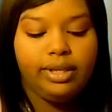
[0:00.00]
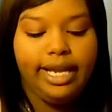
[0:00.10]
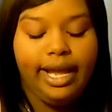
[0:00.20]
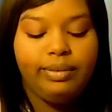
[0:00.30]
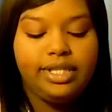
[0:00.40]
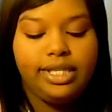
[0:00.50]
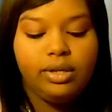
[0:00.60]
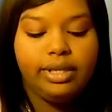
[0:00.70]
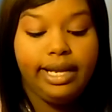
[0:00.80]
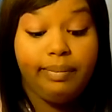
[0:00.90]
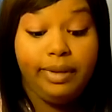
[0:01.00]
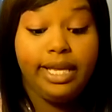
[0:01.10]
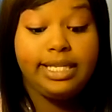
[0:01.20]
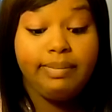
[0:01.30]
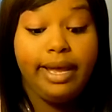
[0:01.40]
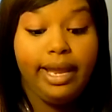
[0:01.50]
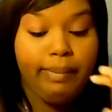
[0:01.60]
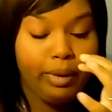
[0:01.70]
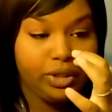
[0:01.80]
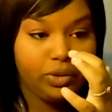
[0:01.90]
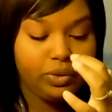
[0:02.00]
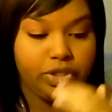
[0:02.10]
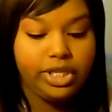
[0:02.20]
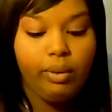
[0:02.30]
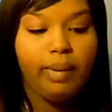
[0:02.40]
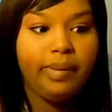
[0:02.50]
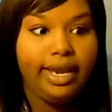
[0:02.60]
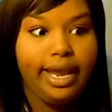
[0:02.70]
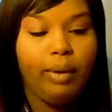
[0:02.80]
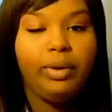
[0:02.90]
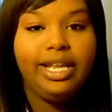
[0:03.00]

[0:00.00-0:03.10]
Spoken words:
Like I was still like, because my emotions were so up and down,